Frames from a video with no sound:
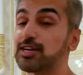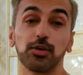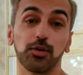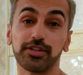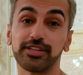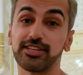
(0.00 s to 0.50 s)

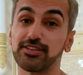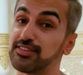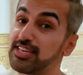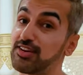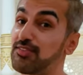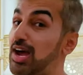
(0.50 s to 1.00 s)
golden you
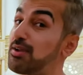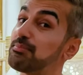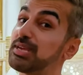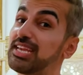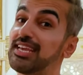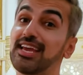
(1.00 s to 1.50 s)
see around
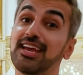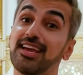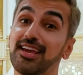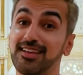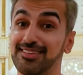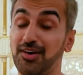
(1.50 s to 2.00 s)
me
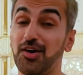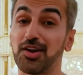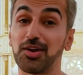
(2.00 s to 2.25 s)
is all